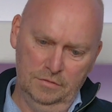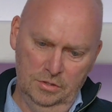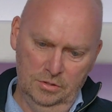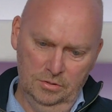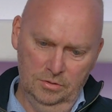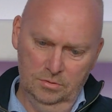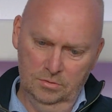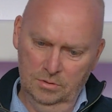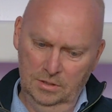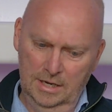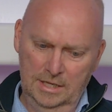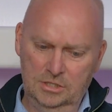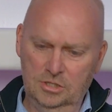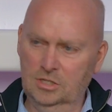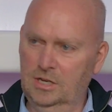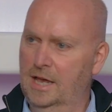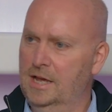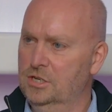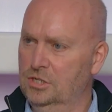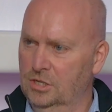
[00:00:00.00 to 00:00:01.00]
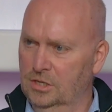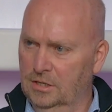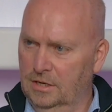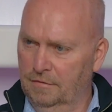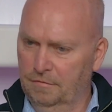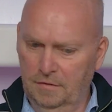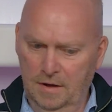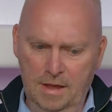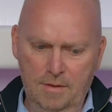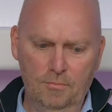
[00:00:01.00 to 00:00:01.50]
new legislation
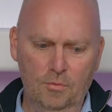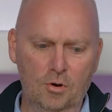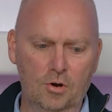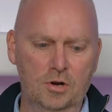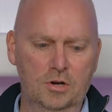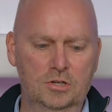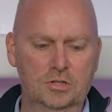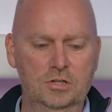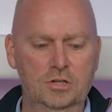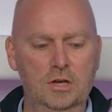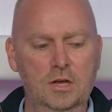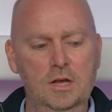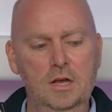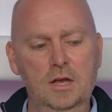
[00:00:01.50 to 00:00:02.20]
and frameworks,